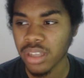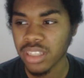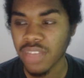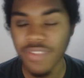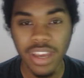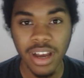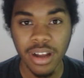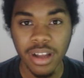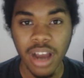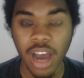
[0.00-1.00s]

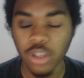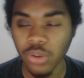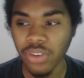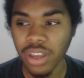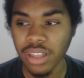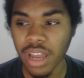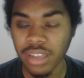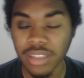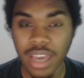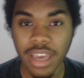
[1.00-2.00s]
Sevilla, I do think
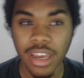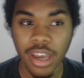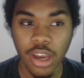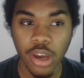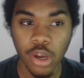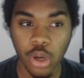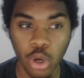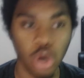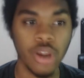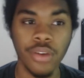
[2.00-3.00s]
that they
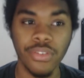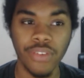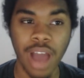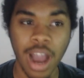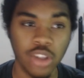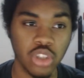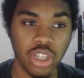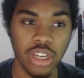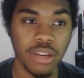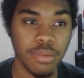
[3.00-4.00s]
could have
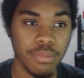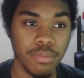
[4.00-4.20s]
actually